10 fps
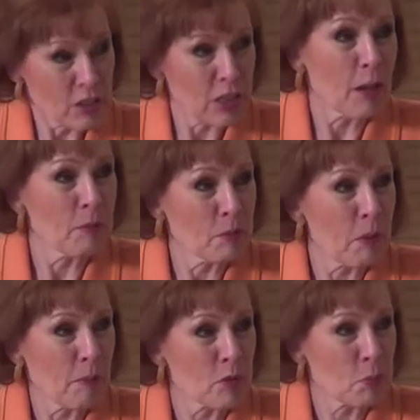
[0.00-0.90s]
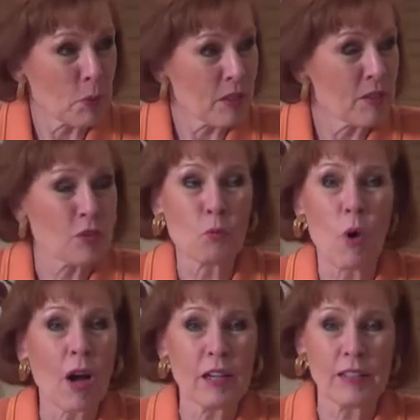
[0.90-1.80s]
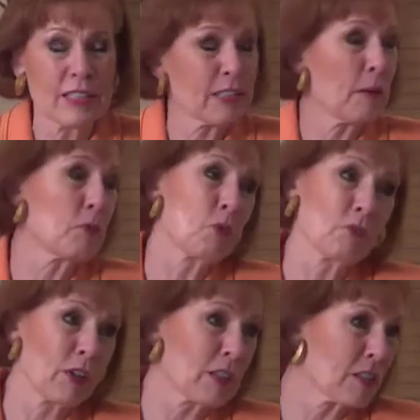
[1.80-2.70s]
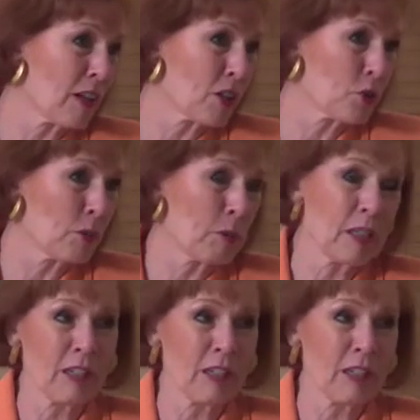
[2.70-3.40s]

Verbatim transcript: to come to Palm Springs to walk in the steps where Frank Sinatra had been.